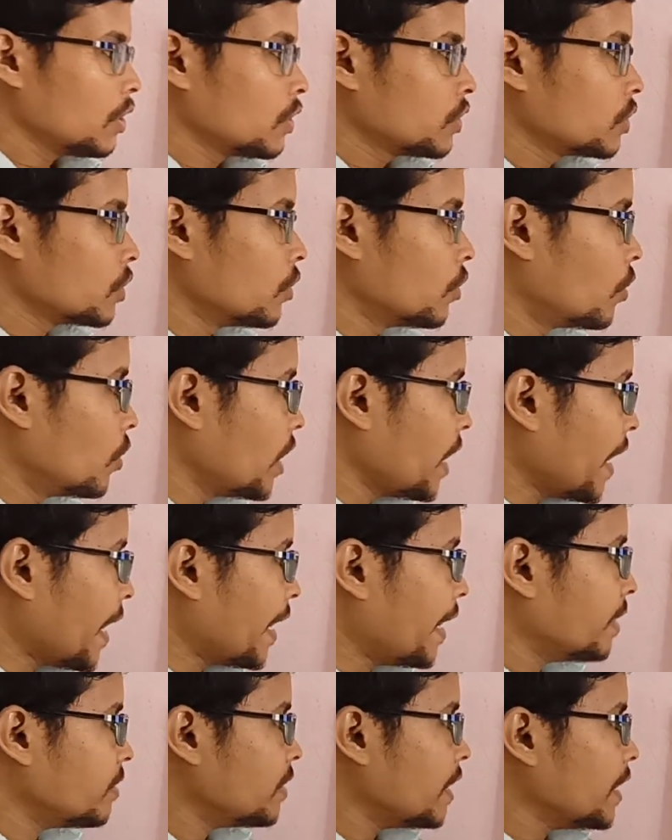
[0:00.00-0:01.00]
So
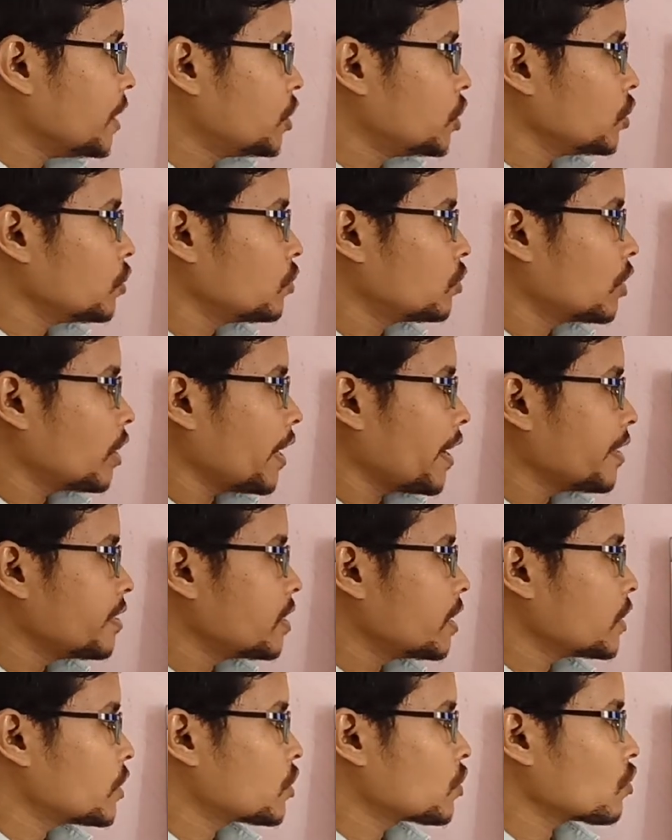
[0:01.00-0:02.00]
as HNO3 is
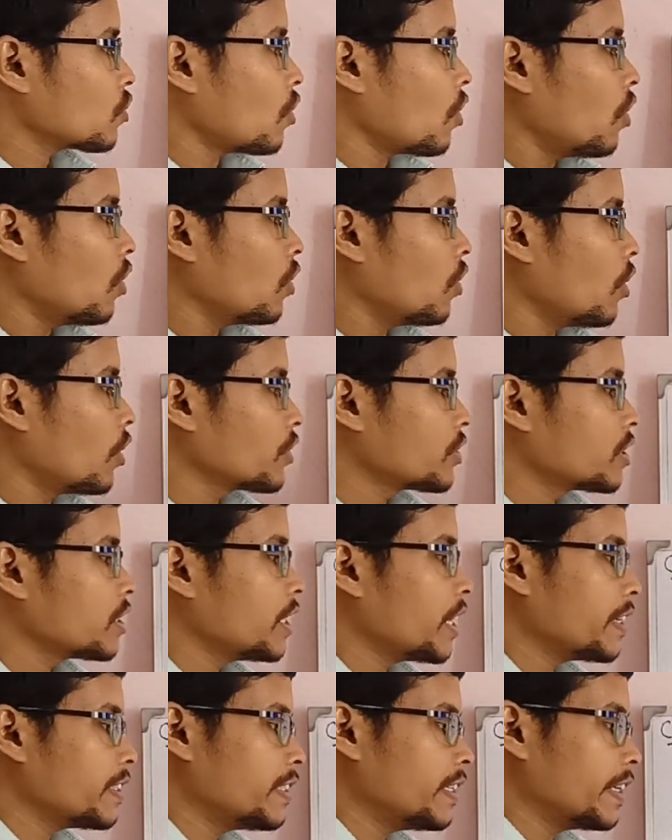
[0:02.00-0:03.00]
a strong
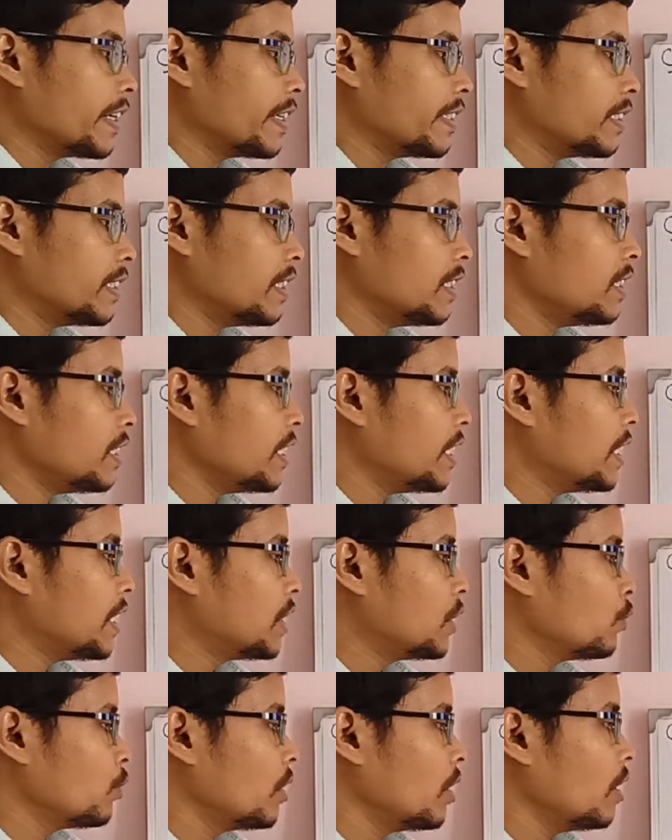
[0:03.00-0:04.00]
oxidizing agent,
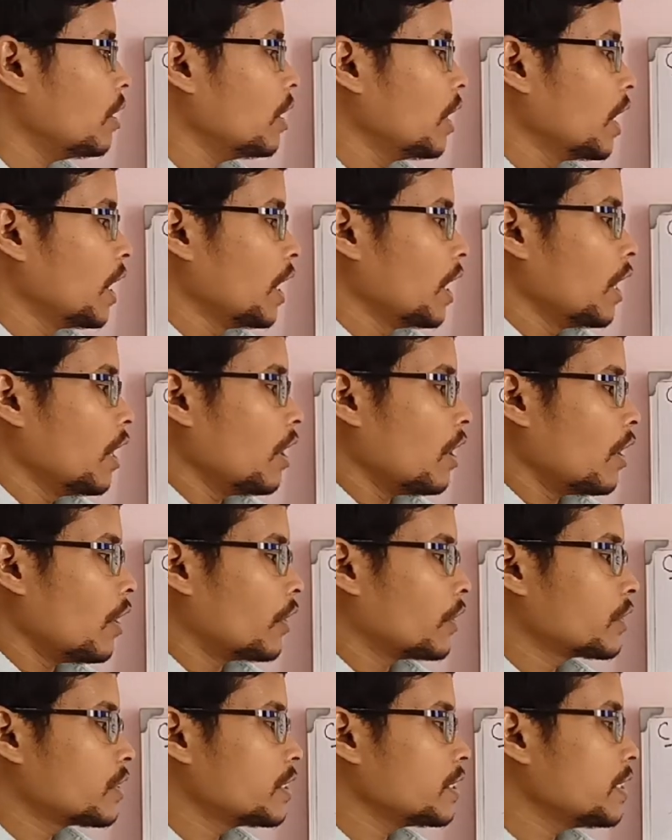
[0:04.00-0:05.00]
it will
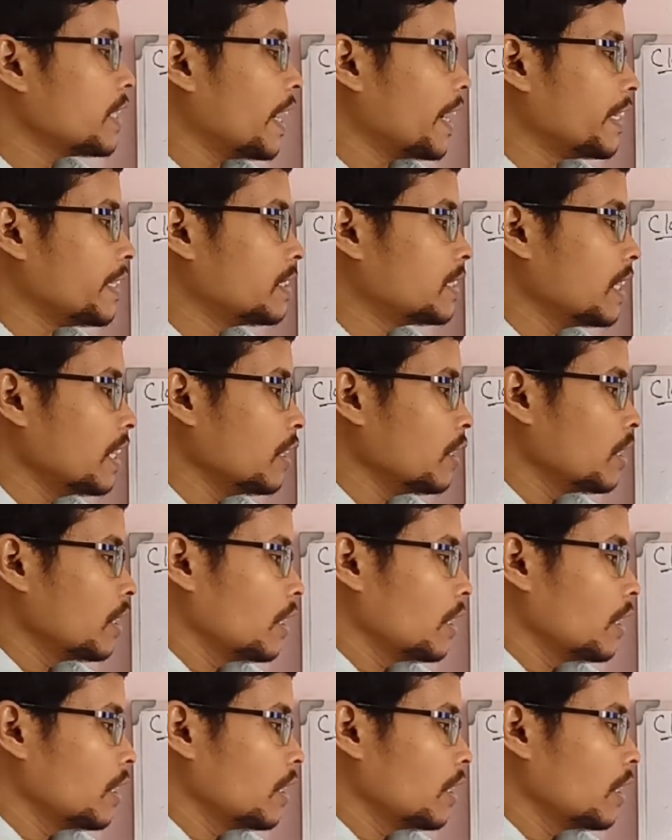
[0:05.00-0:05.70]
oxidize